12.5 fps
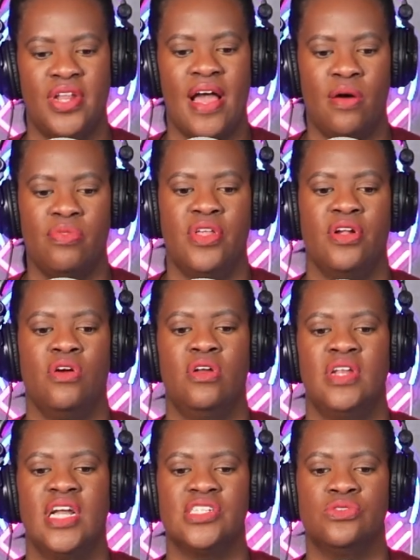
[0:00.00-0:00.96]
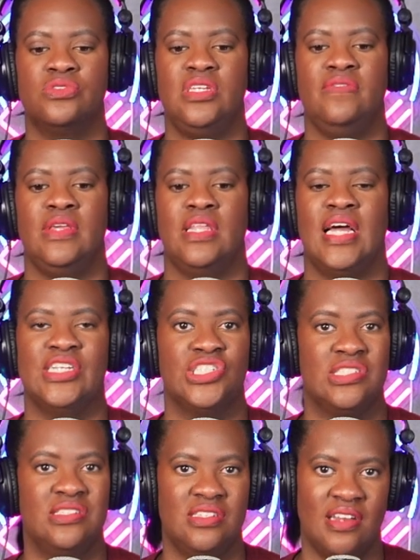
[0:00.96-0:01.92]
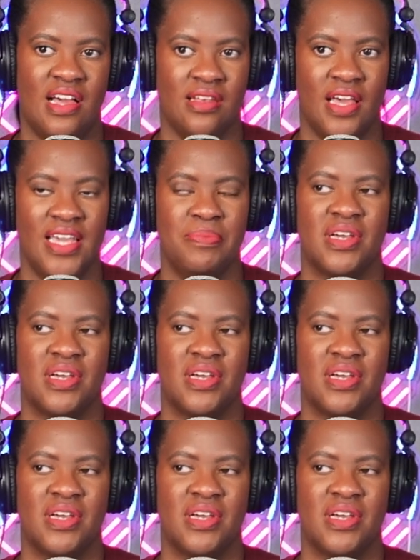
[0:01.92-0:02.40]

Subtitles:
out there on national TV that I just did not like.